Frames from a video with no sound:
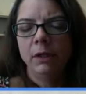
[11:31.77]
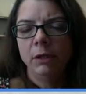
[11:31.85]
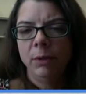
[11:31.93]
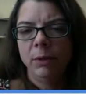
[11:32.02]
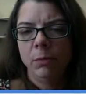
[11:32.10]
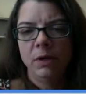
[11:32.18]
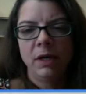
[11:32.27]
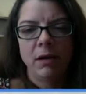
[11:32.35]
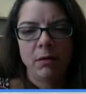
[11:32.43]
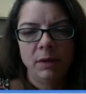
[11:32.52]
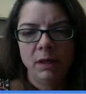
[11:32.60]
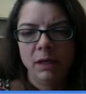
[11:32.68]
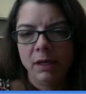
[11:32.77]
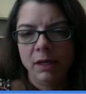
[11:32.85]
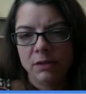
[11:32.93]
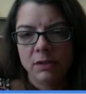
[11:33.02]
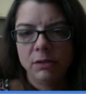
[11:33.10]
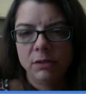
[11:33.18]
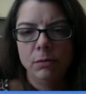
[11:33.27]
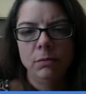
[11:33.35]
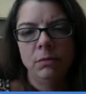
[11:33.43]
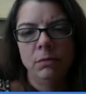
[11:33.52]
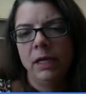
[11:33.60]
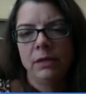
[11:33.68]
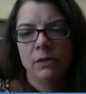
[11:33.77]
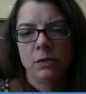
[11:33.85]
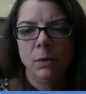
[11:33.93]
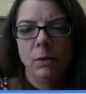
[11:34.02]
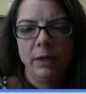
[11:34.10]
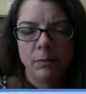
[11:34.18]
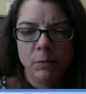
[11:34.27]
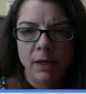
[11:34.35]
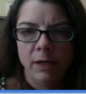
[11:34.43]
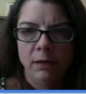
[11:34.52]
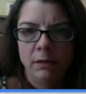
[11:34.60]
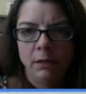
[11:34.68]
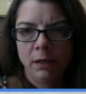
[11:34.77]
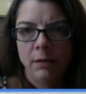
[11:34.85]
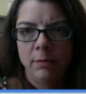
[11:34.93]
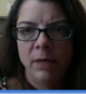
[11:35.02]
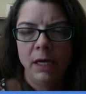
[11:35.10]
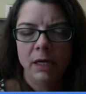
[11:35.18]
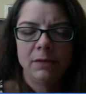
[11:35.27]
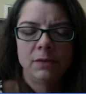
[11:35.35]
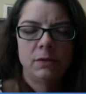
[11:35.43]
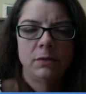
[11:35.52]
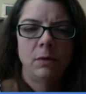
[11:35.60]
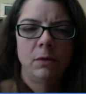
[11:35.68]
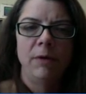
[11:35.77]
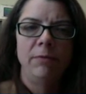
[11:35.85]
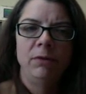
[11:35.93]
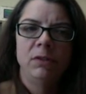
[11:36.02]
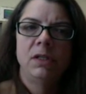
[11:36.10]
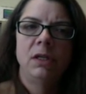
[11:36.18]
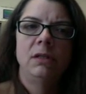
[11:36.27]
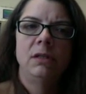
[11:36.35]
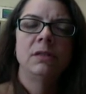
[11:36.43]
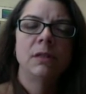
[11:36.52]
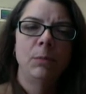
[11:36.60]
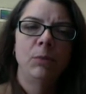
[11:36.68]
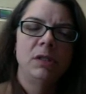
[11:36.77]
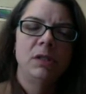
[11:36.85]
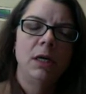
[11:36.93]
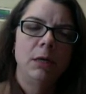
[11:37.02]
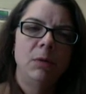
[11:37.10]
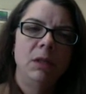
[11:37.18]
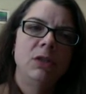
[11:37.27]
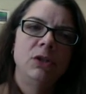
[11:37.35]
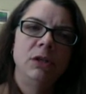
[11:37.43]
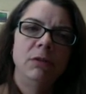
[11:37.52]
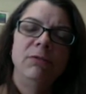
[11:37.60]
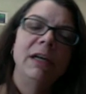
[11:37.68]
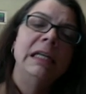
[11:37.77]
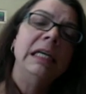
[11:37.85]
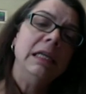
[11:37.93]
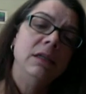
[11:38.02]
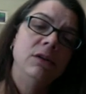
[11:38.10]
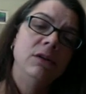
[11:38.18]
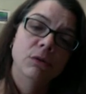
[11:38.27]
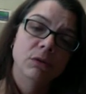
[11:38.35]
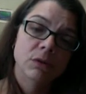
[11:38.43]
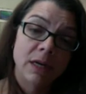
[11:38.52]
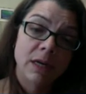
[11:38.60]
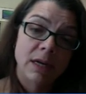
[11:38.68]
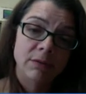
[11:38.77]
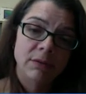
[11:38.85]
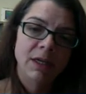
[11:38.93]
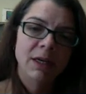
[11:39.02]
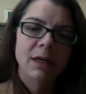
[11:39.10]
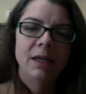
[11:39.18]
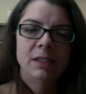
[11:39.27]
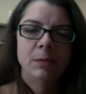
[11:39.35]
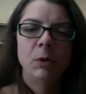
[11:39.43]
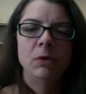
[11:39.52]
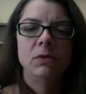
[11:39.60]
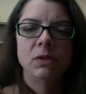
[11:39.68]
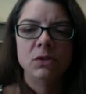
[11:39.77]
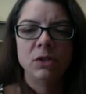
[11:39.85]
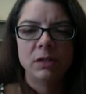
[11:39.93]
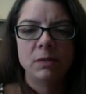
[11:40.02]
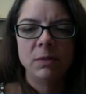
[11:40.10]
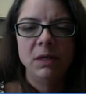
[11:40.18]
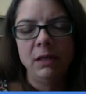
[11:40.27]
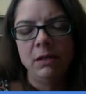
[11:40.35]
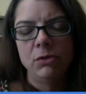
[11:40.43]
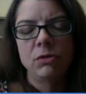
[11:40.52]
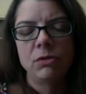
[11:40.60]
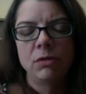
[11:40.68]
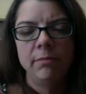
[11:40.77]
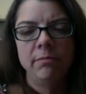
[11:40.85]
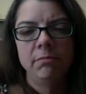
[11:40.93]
bit more accountability as to who answered what and when, and it's referenced in a separate document that you can find in your Google Drive, as opposed to just being in your stream.